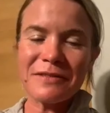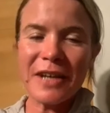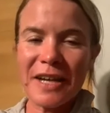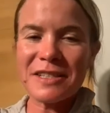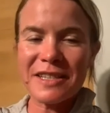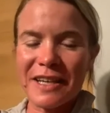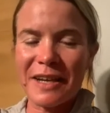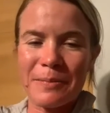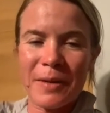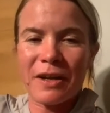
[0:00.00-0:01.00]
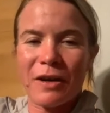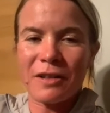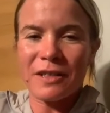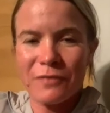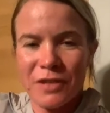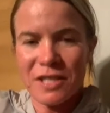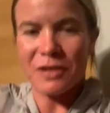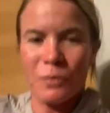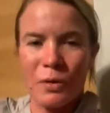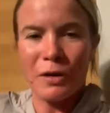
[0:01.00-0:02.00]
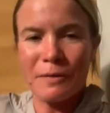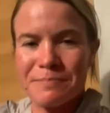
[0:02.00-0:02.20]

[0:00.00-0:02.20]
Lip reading: and slim make all the difference in the world.